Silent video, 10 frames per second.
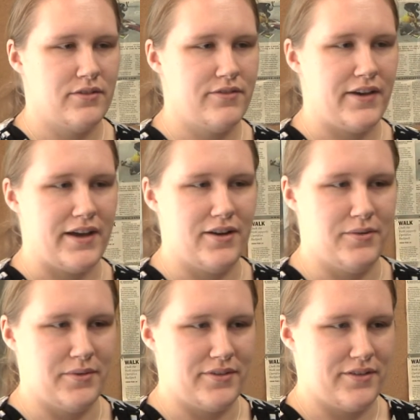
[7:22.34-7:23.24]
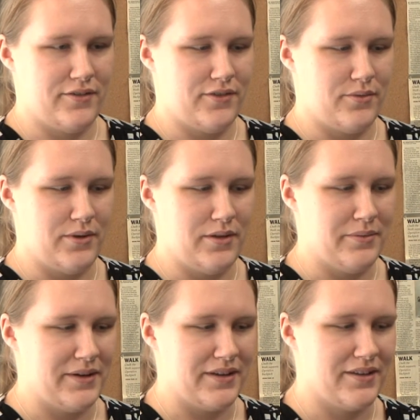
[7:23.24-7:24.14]
we've had almost
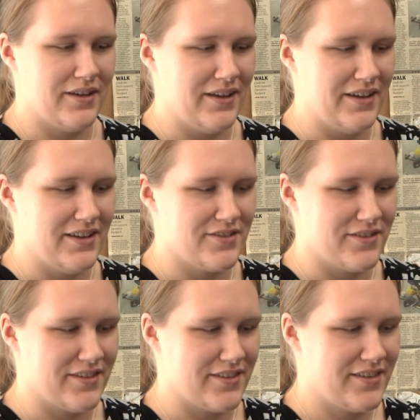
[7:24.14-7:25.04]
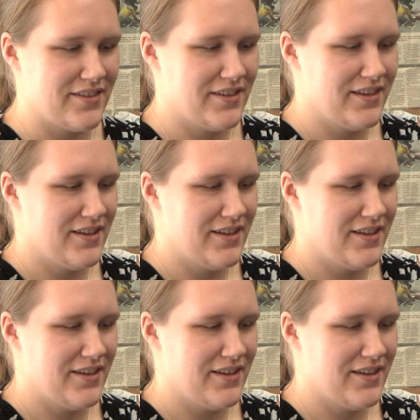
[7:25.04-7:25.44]
overwhelming uh, interest.